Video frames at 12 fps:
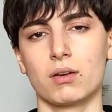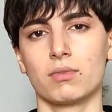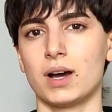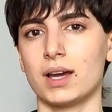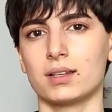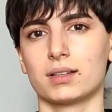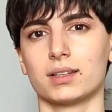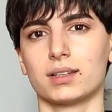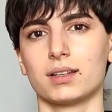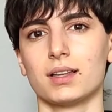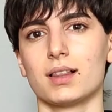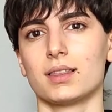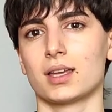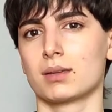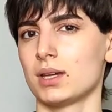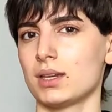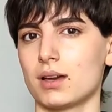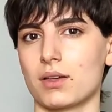Finally, like
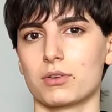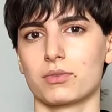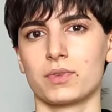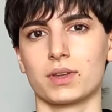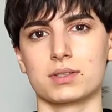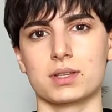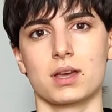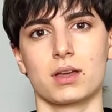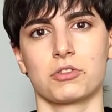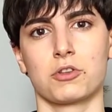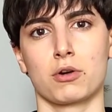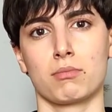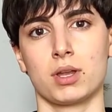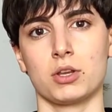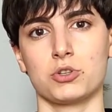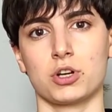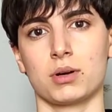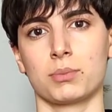many other fields, there are many
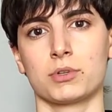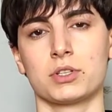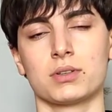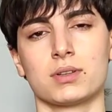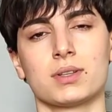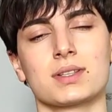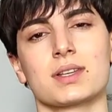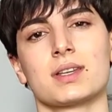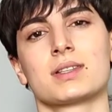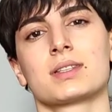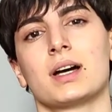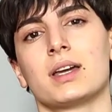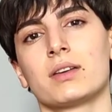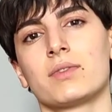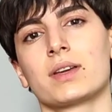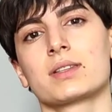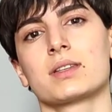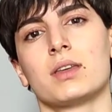job opportunities and side
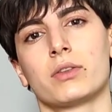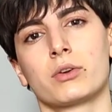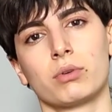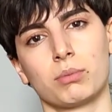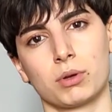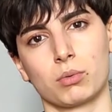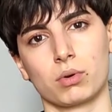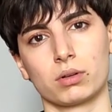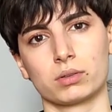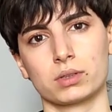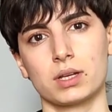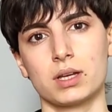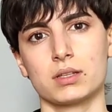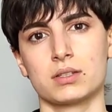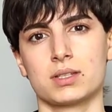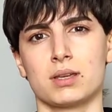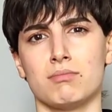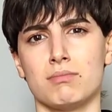effects in the crypto world.
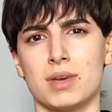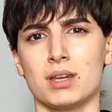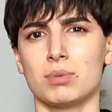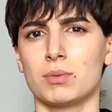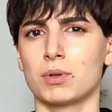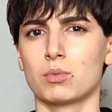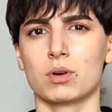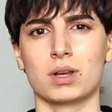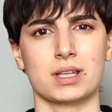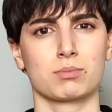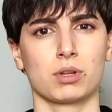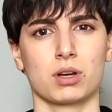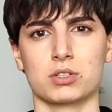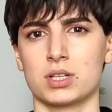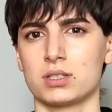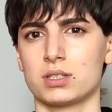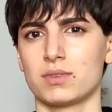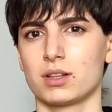Today, many people work as
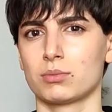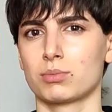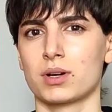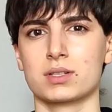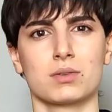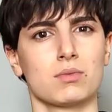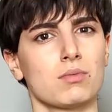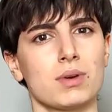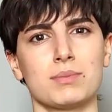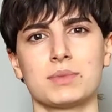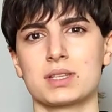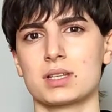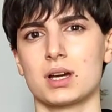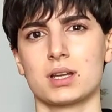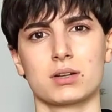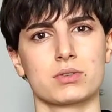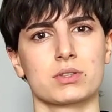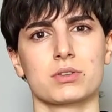blockchain developers, web
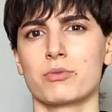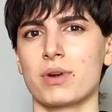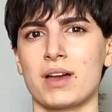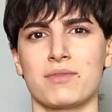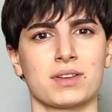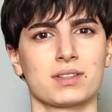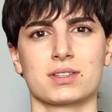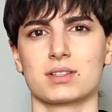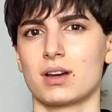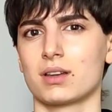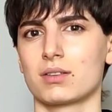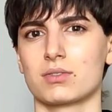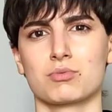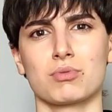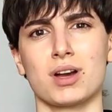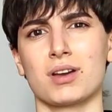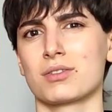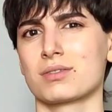designers, graphic designers,
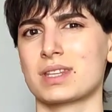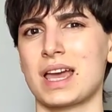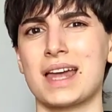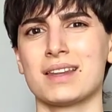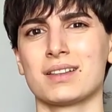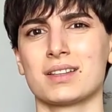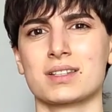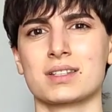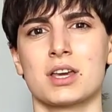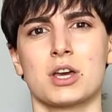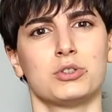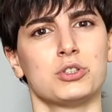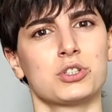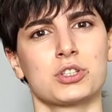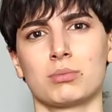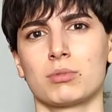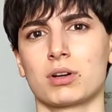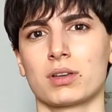writers, analysts,
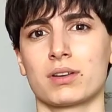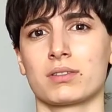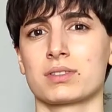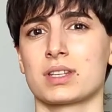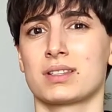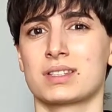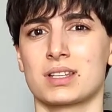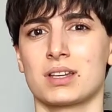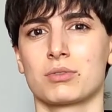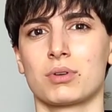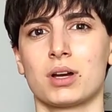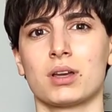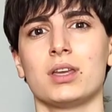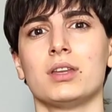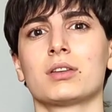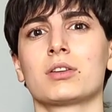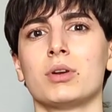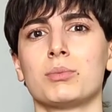digital marketers, etc.
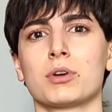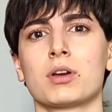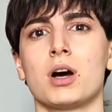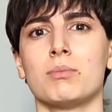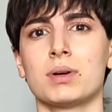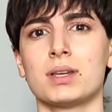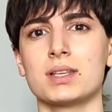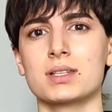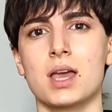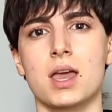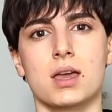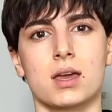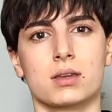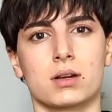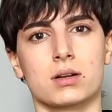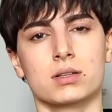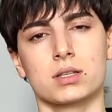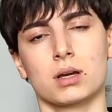in crypto companies and
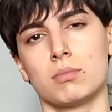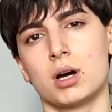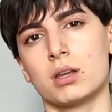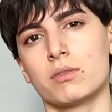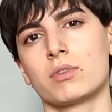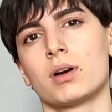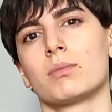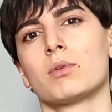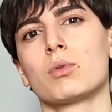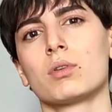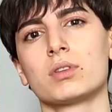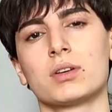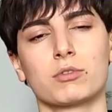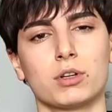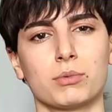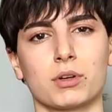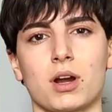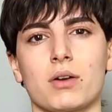earn some money from the world of
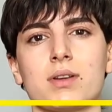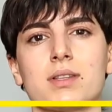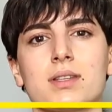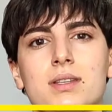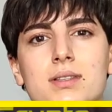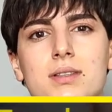cryptocurrencies.